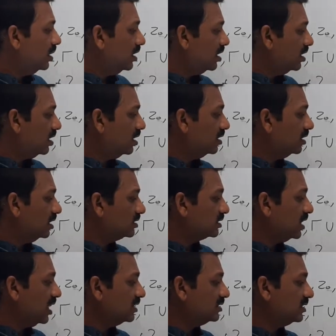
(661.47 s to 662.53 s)
here the
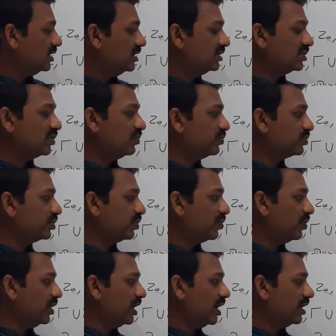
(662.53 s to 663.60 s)
start state is
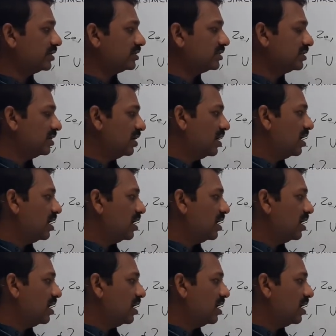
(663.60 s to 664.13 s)
Q0 dash,